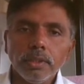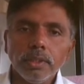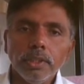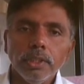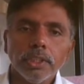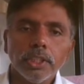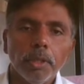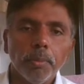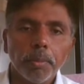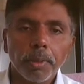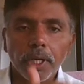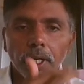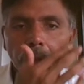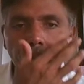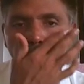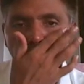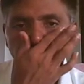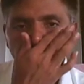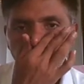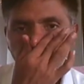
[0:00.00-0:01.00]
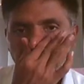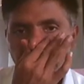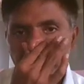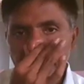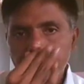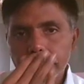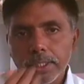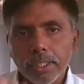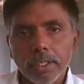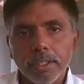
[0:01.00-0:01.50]
Some problems we
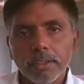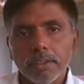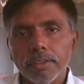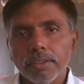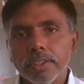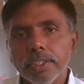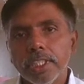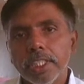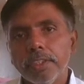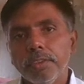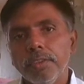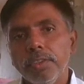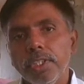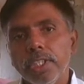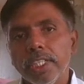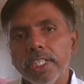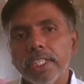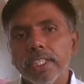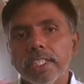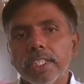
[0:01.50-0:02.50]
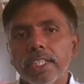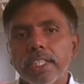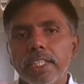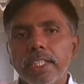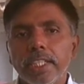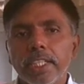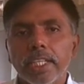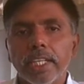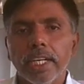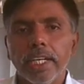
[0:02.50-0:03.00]
can solve, then we will get the
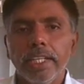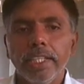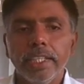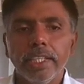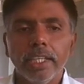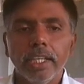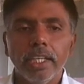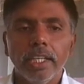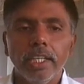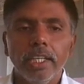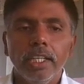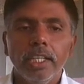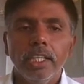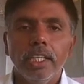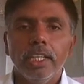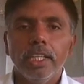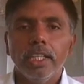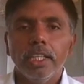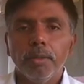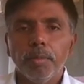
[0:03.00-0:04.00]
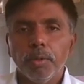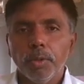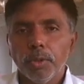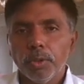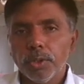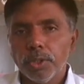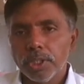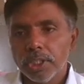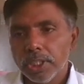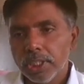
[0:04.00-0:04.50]
clear idea
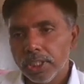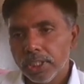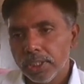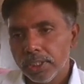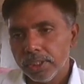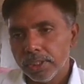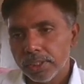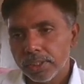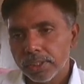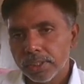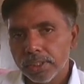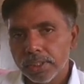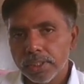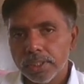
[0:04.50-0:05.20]
about this